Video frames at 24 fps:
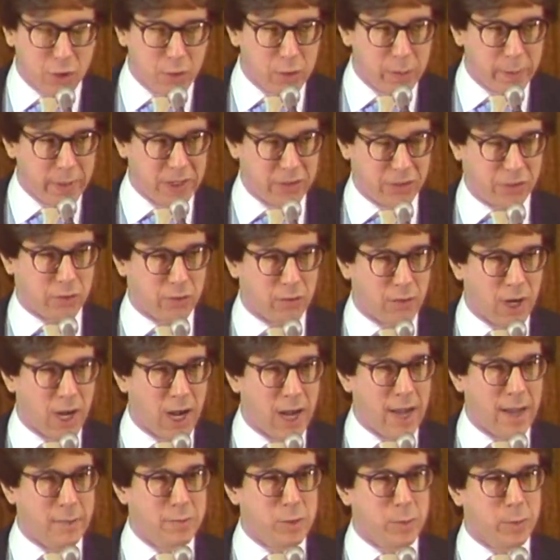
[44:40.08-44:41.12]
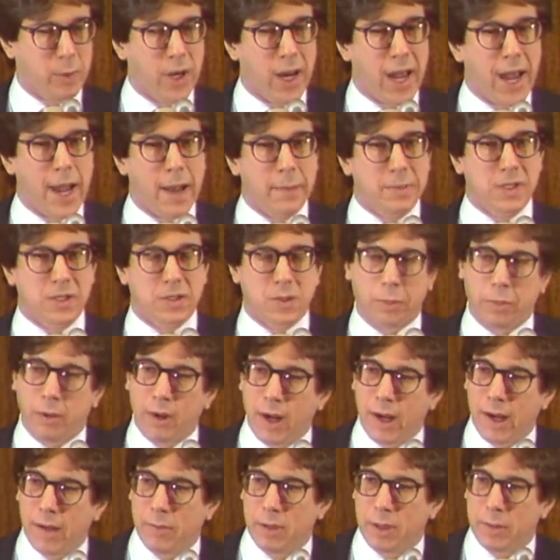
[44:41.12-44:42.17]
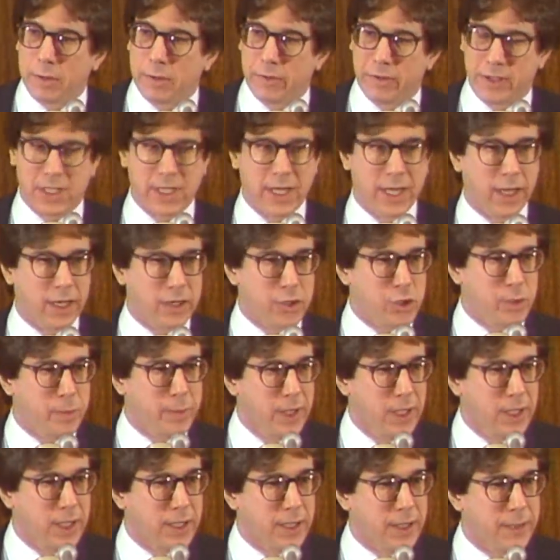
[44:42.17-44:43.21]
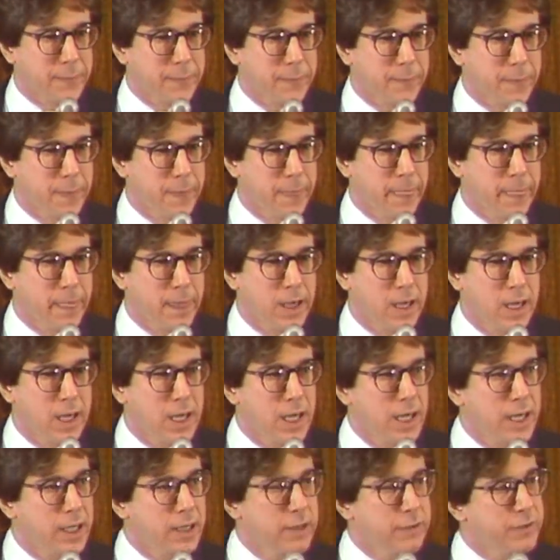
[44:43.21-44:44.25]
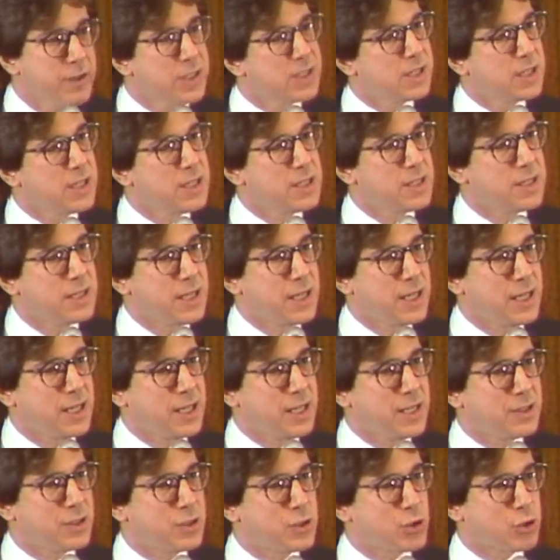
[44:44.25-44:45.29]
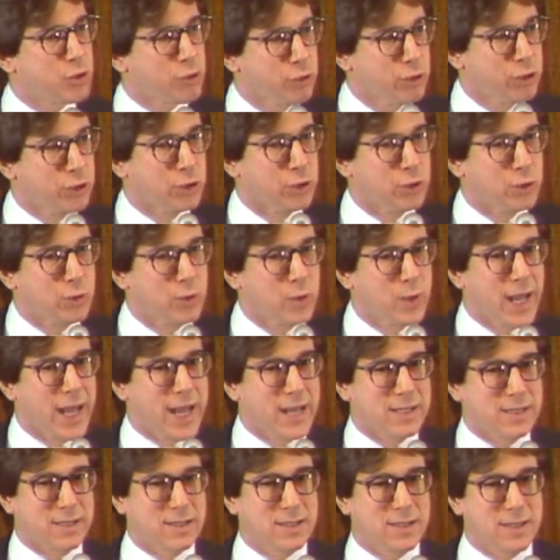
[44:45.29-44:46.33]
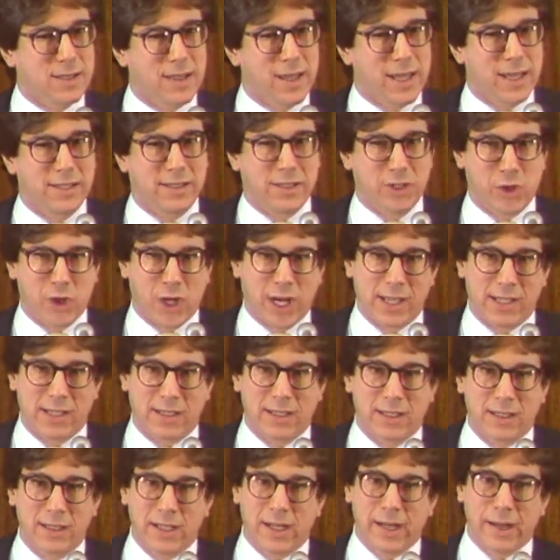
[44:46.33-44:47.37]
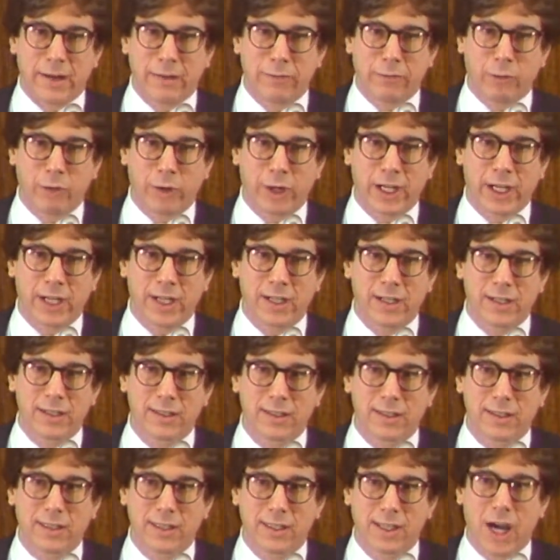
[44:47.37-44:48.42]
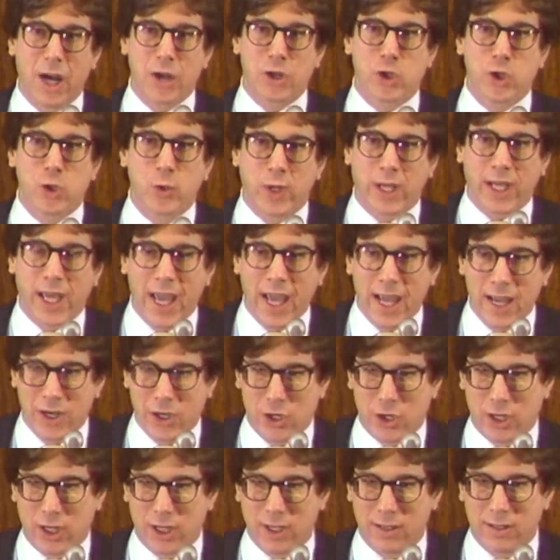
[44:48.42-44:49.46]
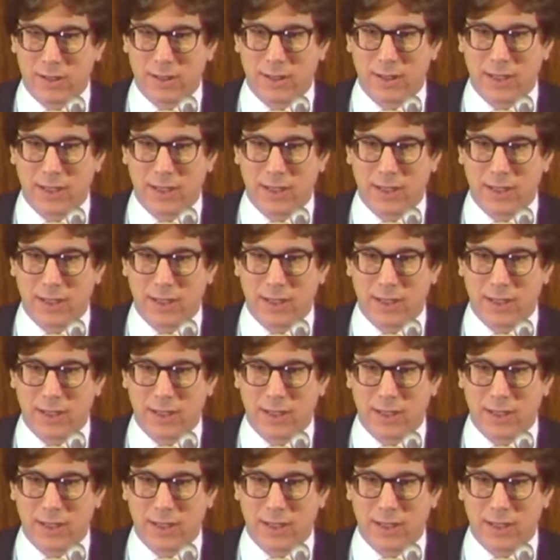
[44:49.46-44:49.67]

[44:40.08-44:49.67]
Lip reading: could be described, perhaps, as a problem of intelligibility. If it's indeed true, as they suggested, that every adjudication